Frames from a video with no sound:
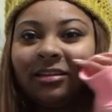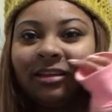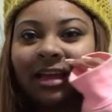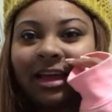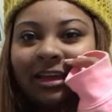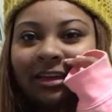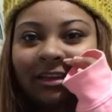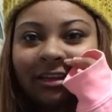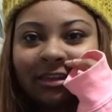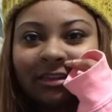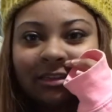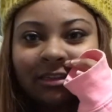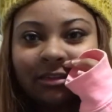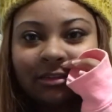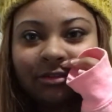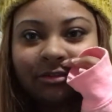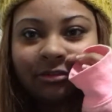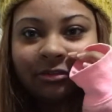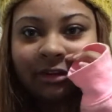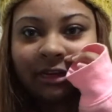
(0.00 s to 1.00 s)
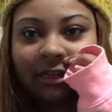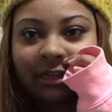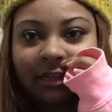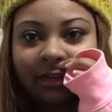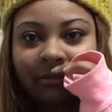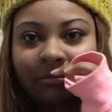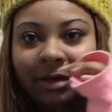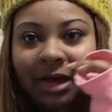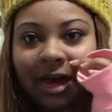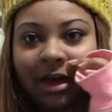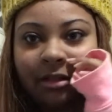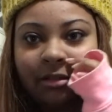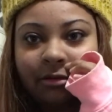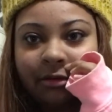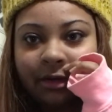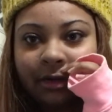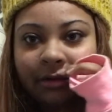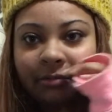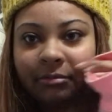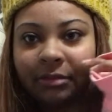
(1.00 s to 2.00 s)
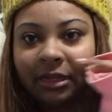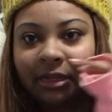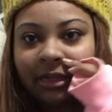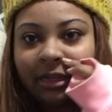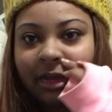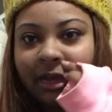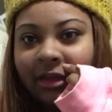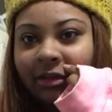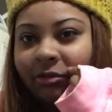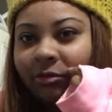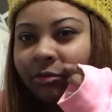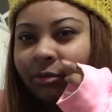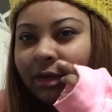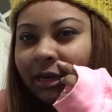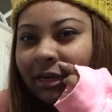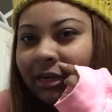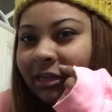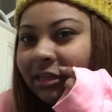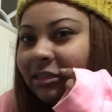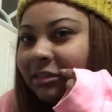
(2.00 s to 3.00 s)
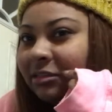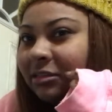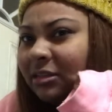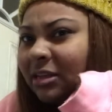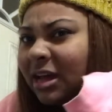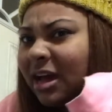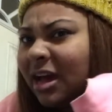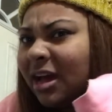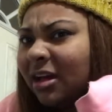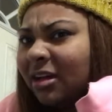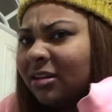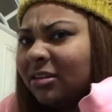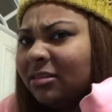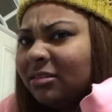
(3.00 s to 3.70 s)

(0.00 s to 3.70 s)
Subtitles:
like this is really bothering me, like what is that?